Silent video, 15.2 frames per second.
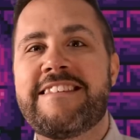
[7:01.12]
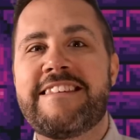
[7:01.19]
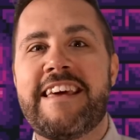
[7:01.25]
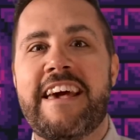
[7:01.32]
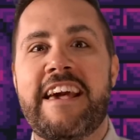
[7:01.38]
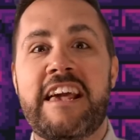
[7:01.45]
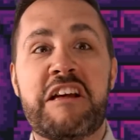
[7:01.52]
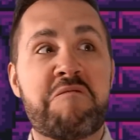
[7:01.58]

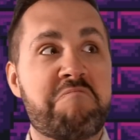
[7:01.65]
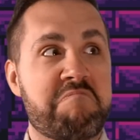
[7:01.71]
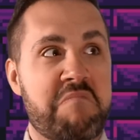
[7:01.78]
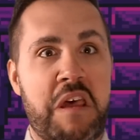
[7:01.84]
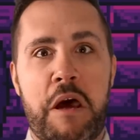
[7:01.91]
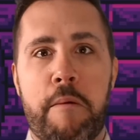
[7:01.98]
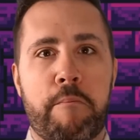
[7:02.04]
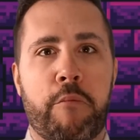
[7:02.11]
say,
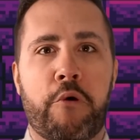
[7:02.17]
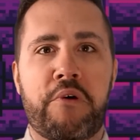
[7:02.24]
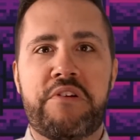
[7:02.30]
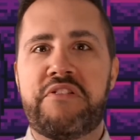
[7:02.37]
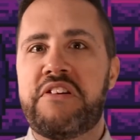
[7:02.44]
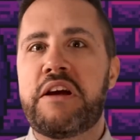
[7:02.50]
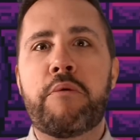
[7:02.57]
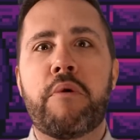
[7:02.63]

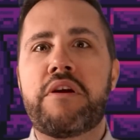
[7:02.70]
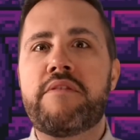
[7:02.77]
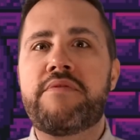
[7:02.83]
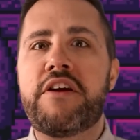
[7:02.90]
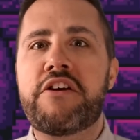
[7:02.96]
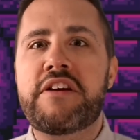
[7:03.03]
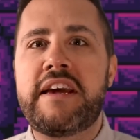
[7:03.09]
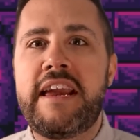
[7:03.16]
poisoning one of
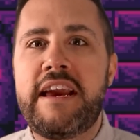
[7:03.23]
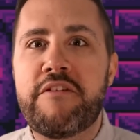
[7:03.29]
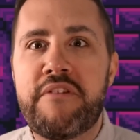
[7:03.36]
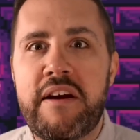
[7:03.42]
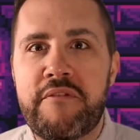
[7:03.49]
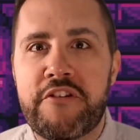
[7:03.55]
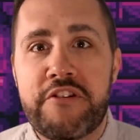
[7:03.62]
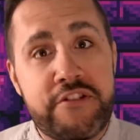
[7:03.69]
their key
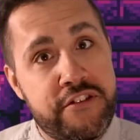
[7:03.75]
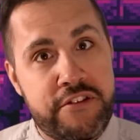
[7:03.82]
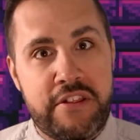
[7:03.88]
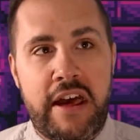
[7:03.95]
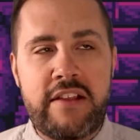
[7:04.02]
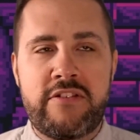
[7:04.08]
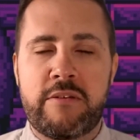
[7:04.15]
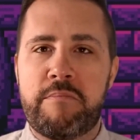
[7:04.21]
rivers, so
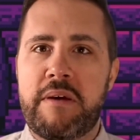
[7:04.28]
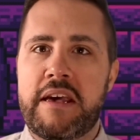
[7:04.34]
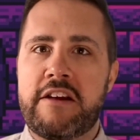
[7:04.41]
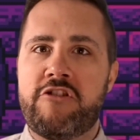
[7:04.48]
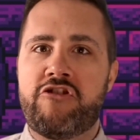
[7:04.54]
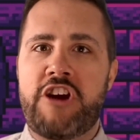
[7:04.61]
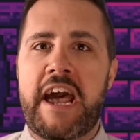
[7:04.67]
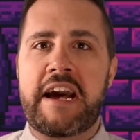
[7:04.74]
that's a
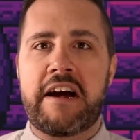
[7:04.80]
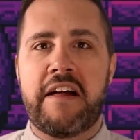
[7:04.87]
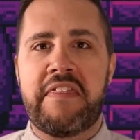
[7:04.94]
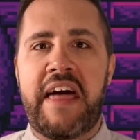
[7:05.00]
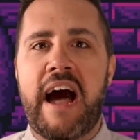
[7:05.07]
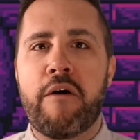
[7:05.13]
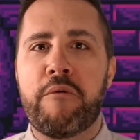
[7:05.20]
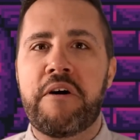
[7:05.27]
big check on
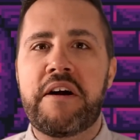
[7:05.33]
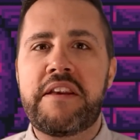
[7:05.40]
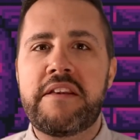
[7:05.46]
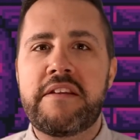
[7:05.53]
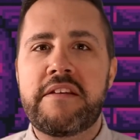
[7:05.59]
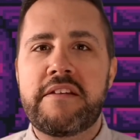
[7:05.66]
that one.